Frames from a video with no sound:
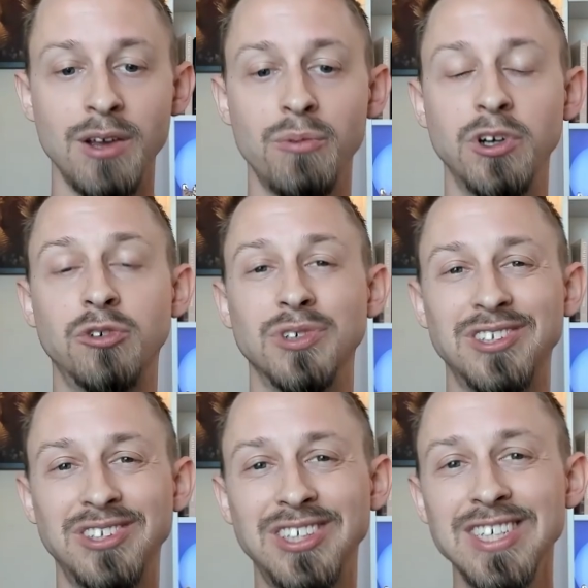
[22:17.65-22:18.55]
which was
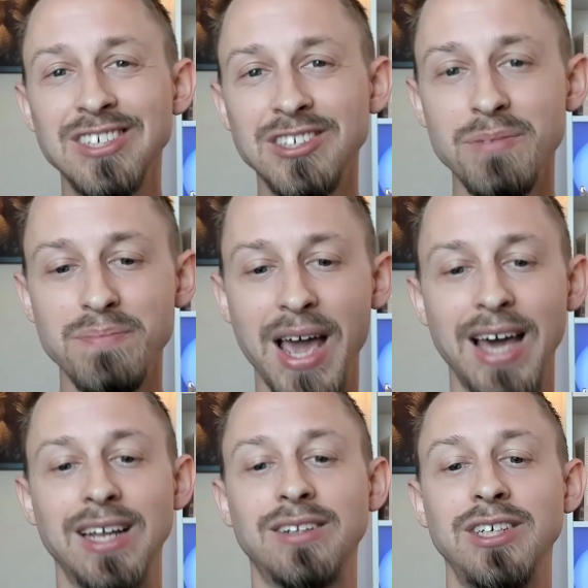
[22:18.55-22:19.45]

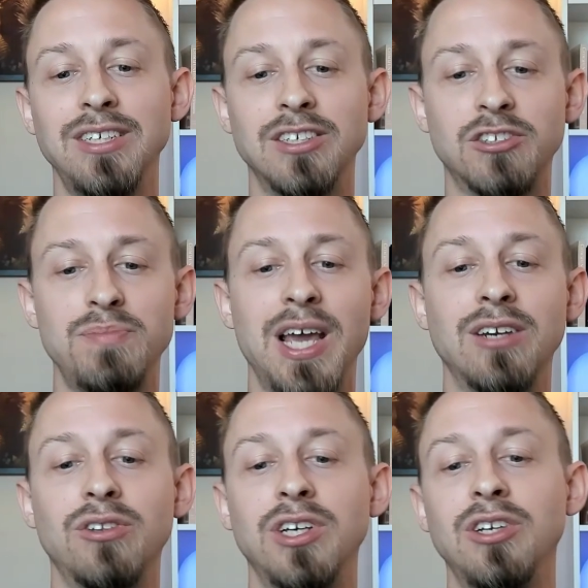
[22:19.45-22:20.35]
systematically
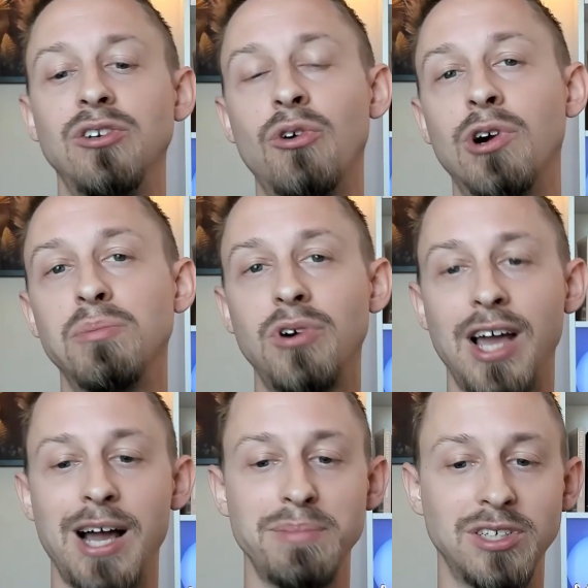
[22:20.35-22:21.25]
dismantling normal
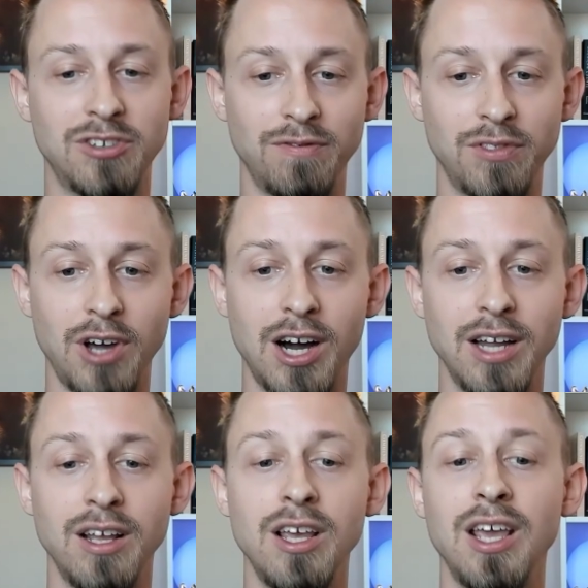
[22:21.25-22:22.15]
habits of
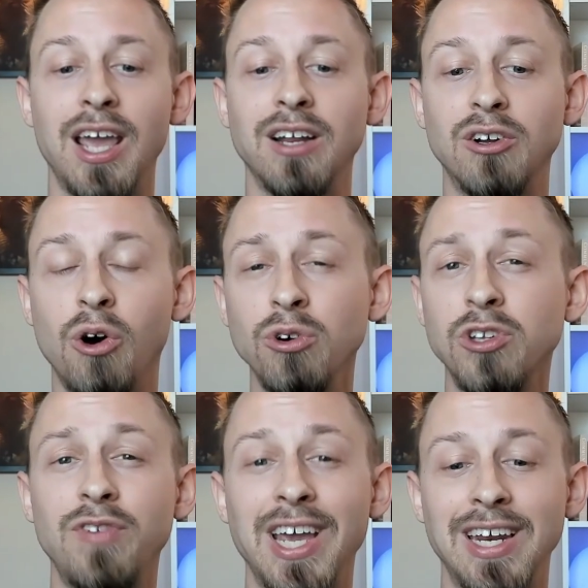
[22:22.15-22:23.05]
thought and
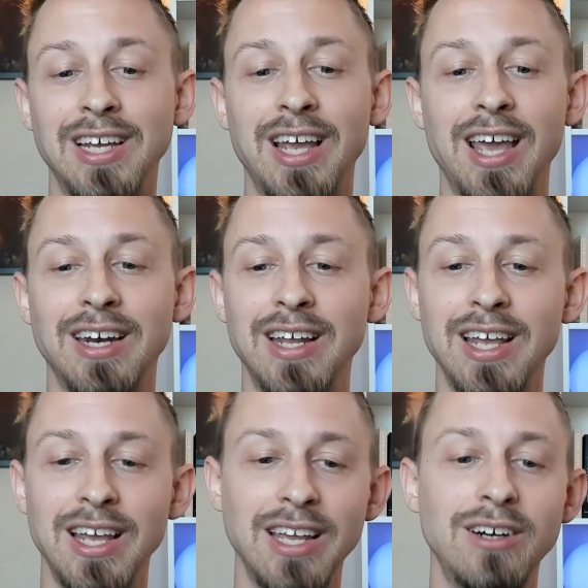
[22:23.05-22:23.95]
cultivating an
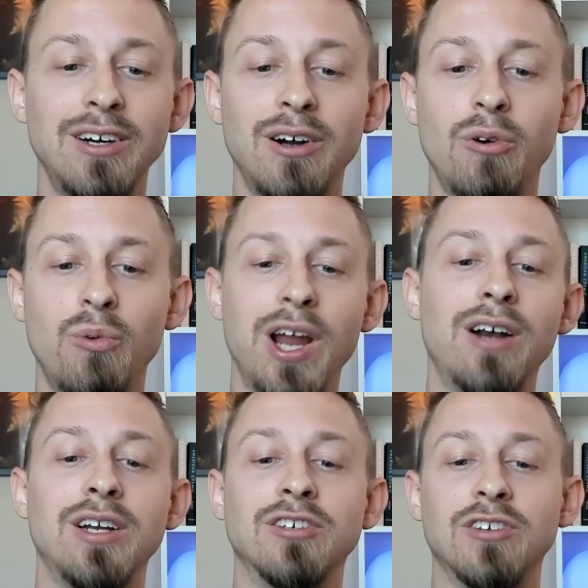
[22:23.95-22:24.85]
inner
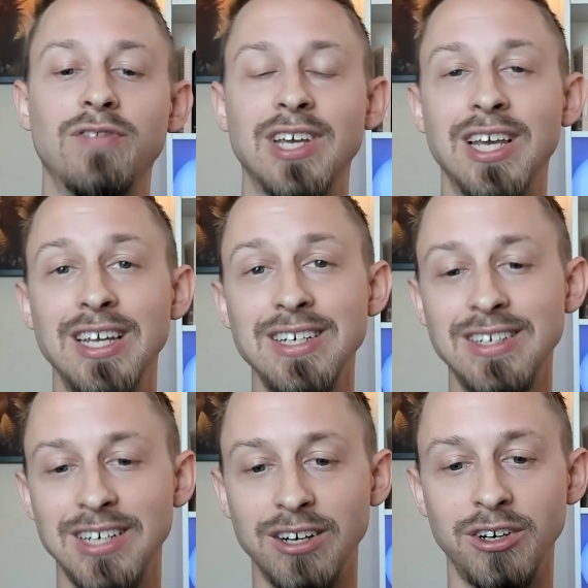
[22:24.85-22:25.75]
awareness of the
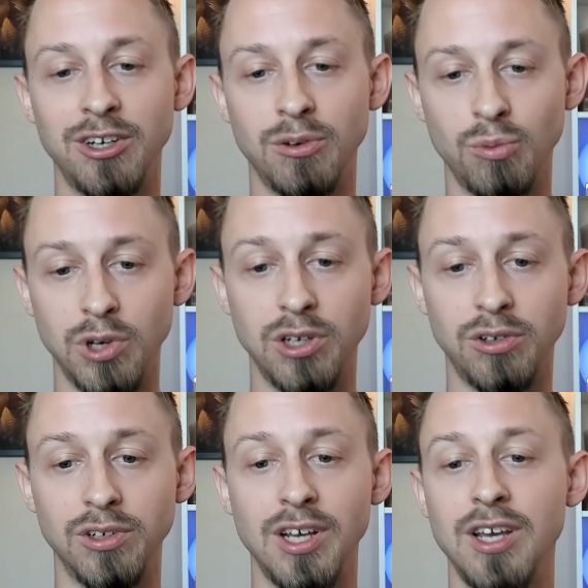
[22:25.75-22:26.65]
interior
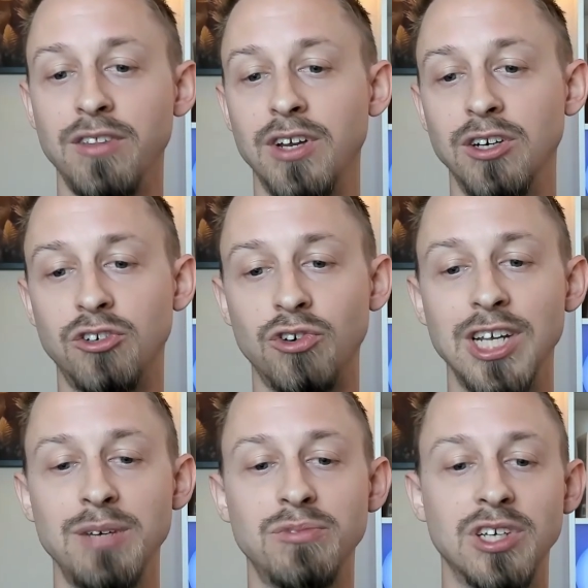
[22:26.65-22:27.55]
world, their
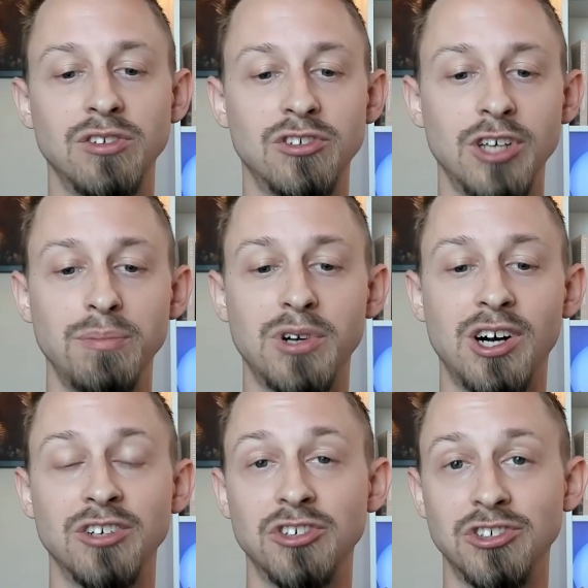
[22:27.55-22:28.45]
dreams and
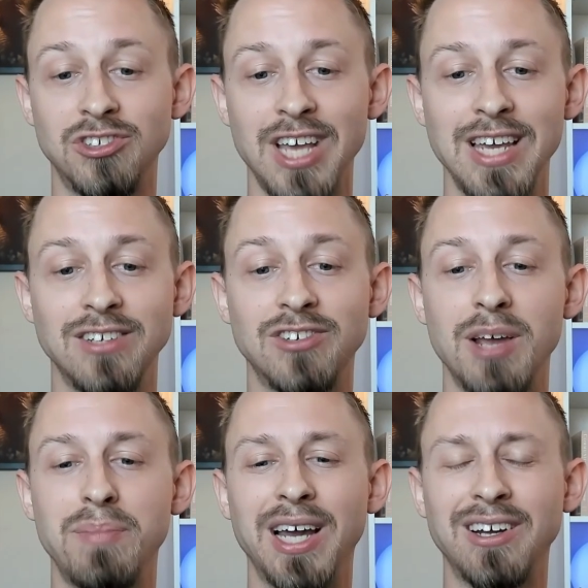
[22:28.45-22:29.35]
subconscious states,
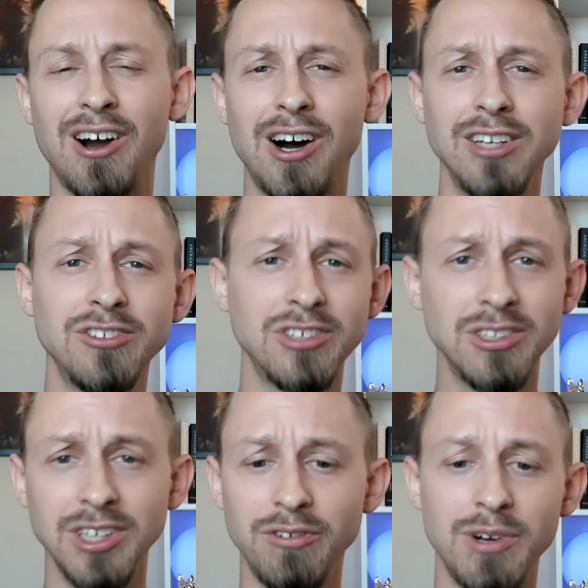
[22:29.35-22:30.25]
and by
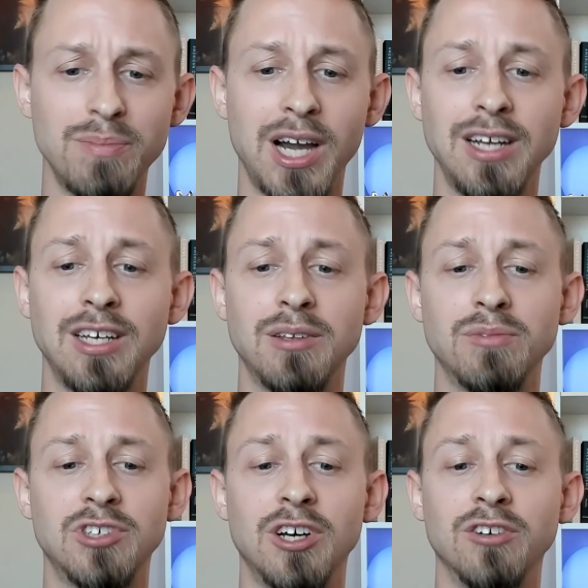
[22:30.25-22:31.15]
constantly reminding
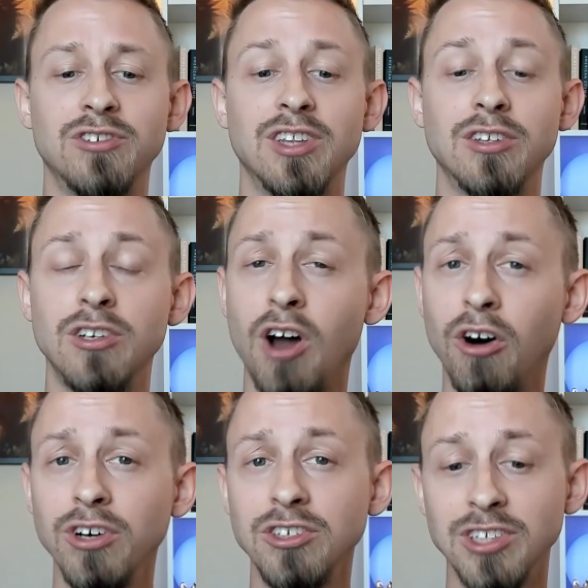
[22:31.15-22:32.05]
themselves that the
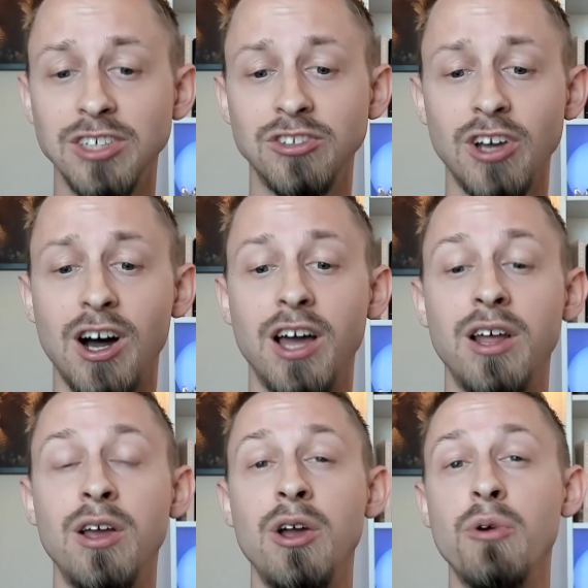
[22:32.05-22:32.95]
knowledge they sought
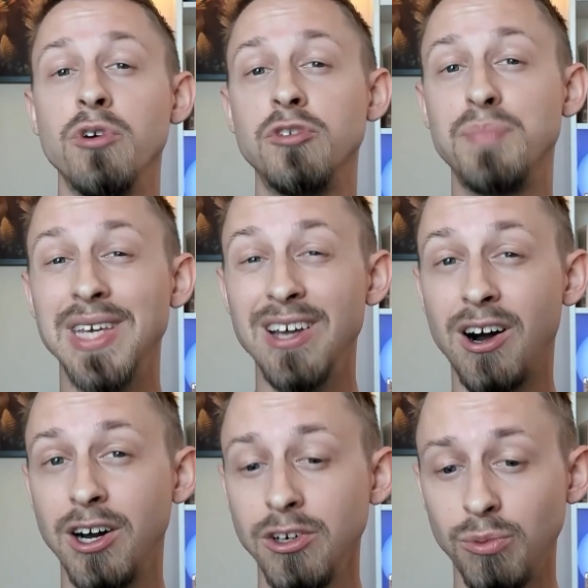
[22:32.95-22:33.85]
was
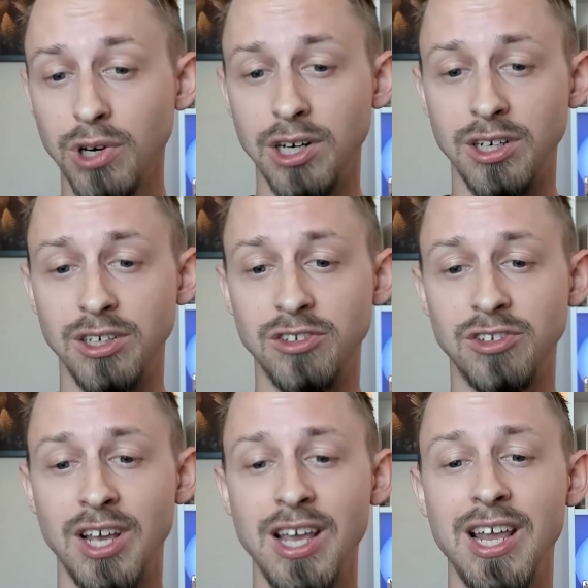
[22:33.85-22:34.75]
beyond words
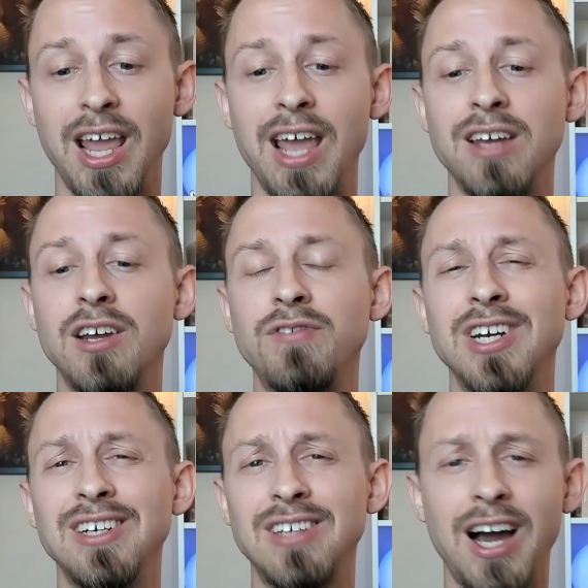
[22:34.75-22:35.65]
and of an
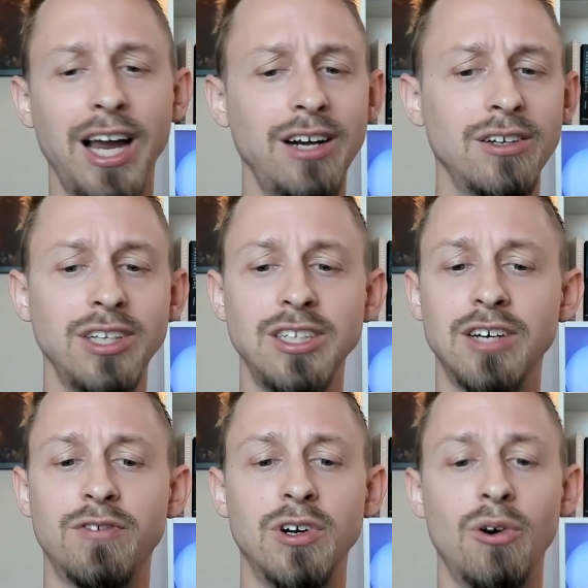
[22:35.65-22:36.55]
entirely
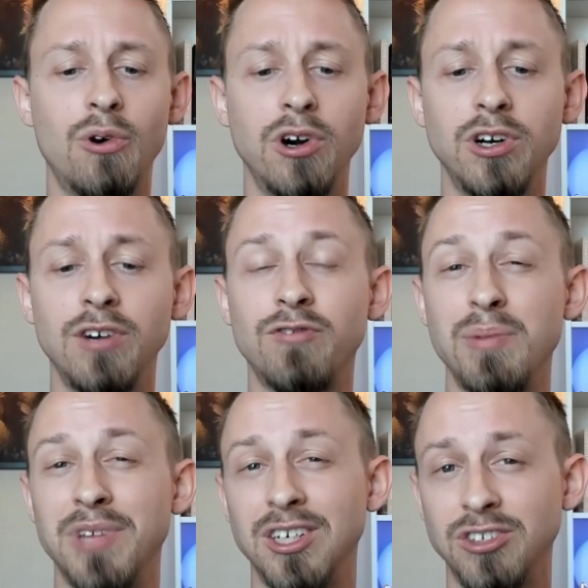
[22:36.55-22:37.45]
different order
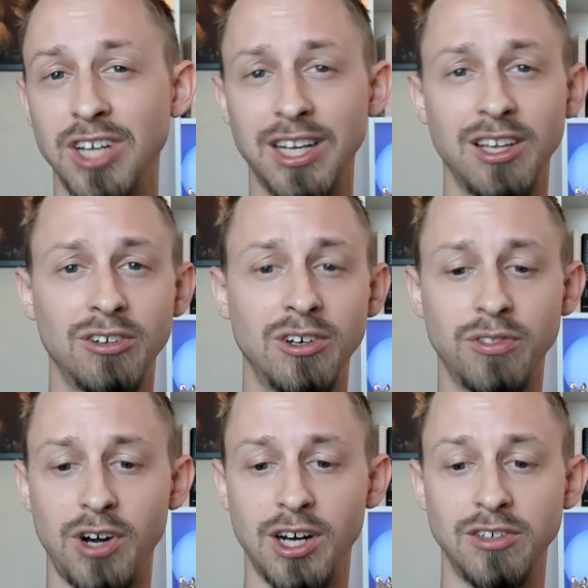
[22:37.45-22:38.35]
from their secular
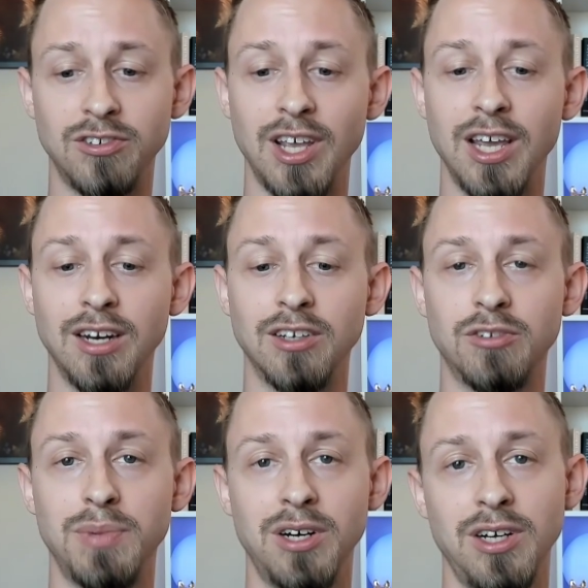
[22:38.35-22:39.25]
thoughts and
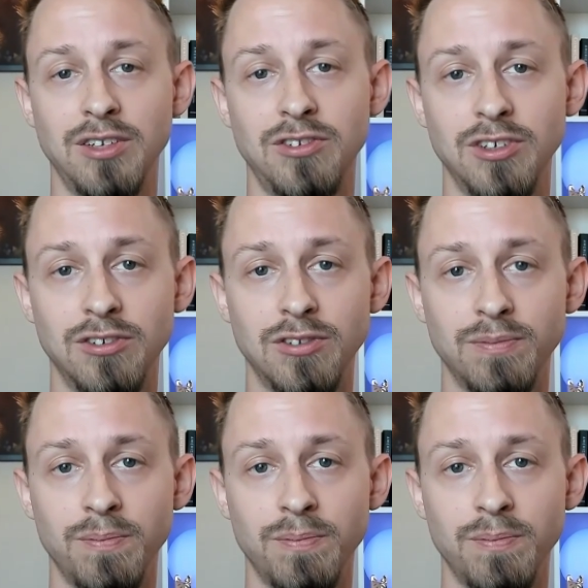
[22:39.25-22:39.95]
experiences.